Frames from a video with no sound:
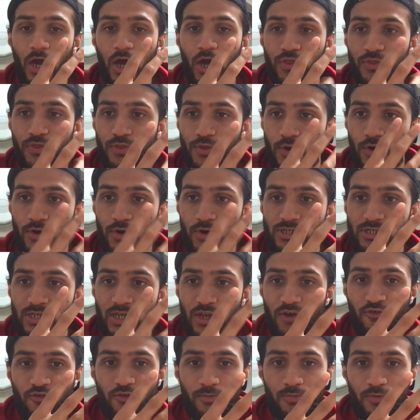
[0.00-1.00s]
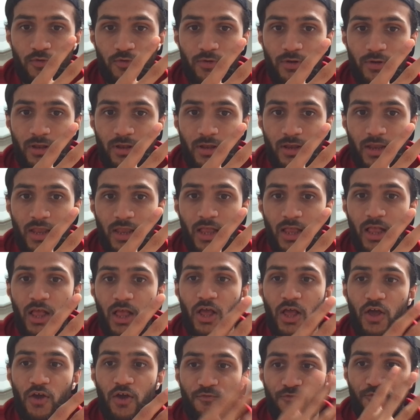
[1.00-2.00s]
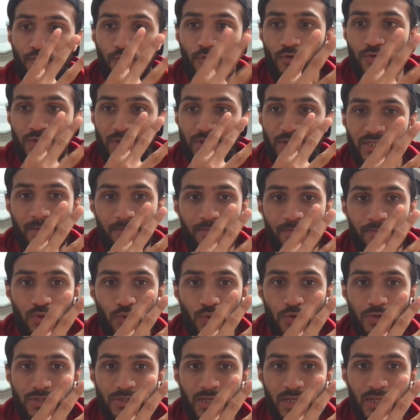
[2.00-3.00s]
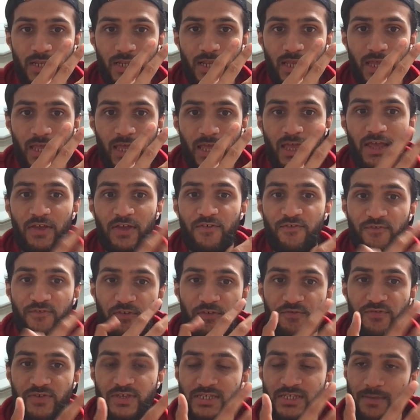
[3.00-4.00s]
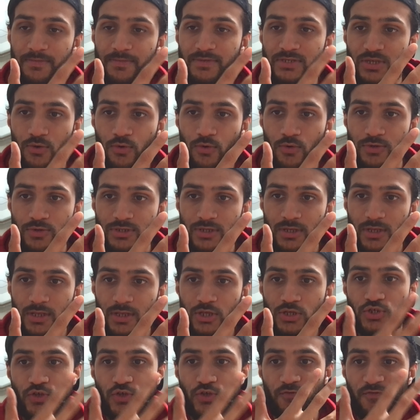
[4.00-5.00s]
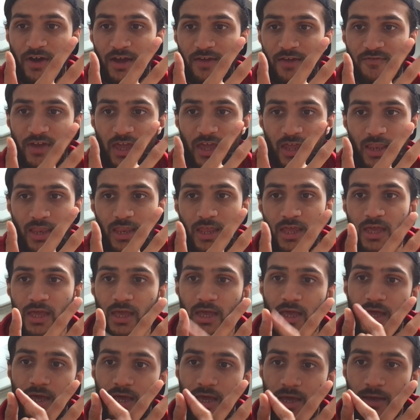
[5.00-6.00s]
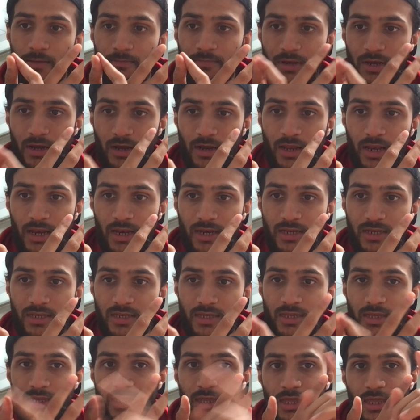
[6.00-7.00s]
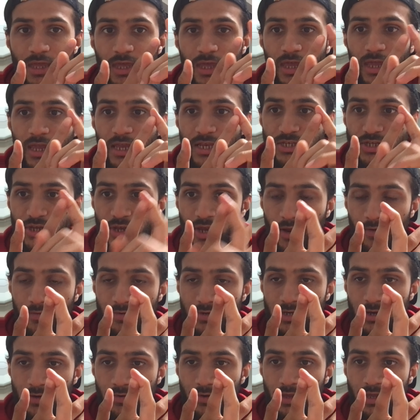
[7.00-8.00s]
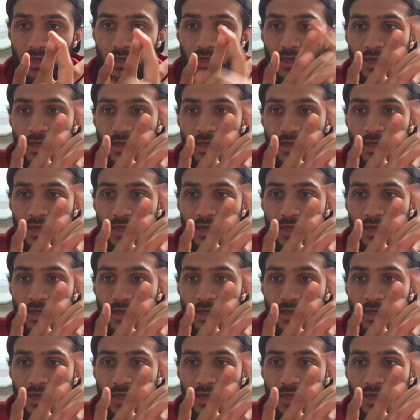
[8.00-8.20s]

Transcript: Third is intramural. Fourth is submucosal. Fifth is subserosal. So 5 again: pedunculated, intercavitary,